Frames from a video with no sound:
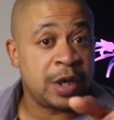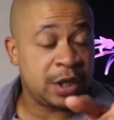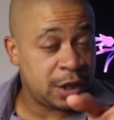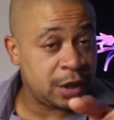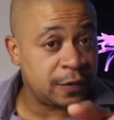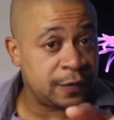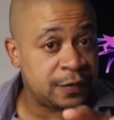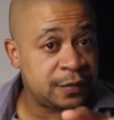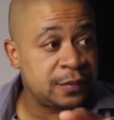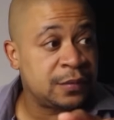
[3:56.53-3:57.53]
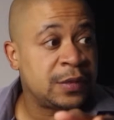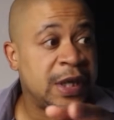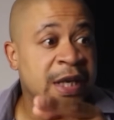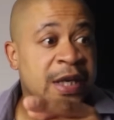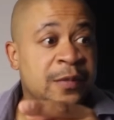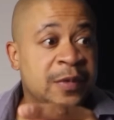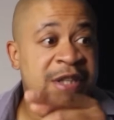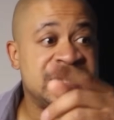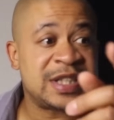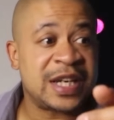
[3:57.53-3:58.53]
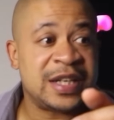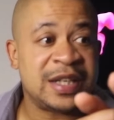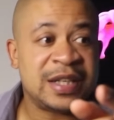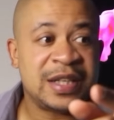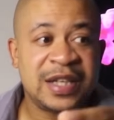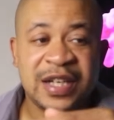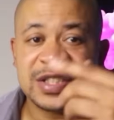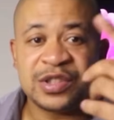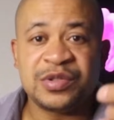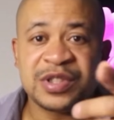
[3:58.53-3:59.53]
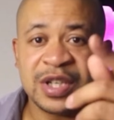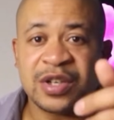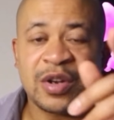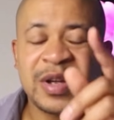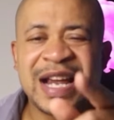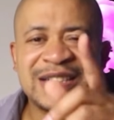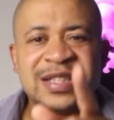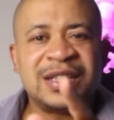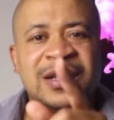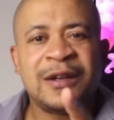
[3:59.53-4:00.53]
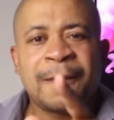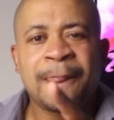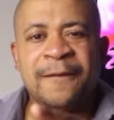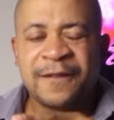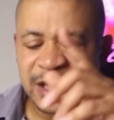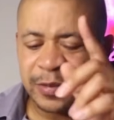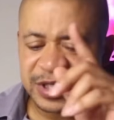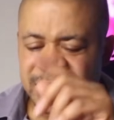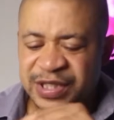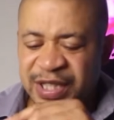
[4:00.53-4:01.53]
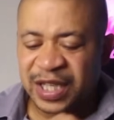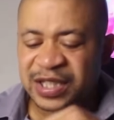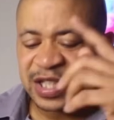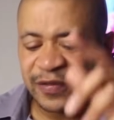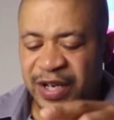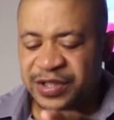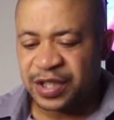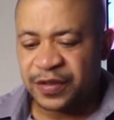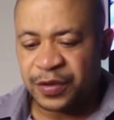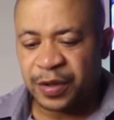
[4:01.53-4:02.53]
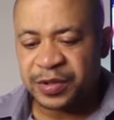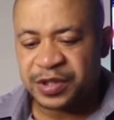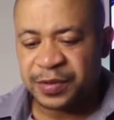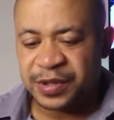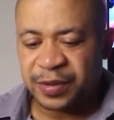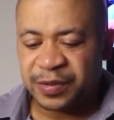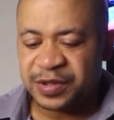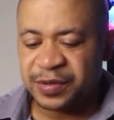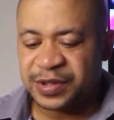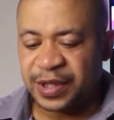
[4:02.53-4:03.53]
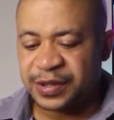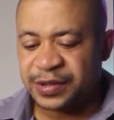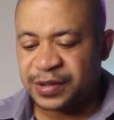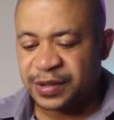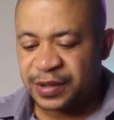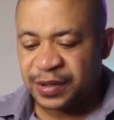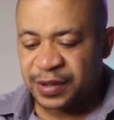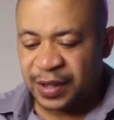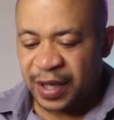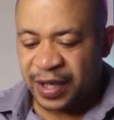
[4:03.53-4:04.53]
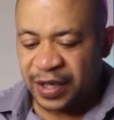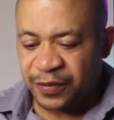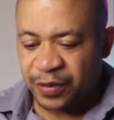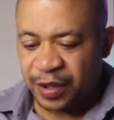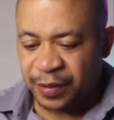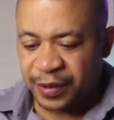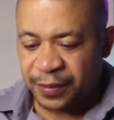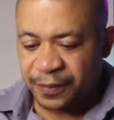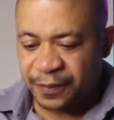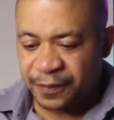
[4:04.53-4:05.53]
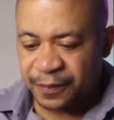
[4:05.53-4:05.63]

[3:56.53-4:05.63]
He could have. And when he said he doesn't usually get girls, actually, forget what she's saying. Let's get right into the interview. I want to see what he says. I got an interview here with him.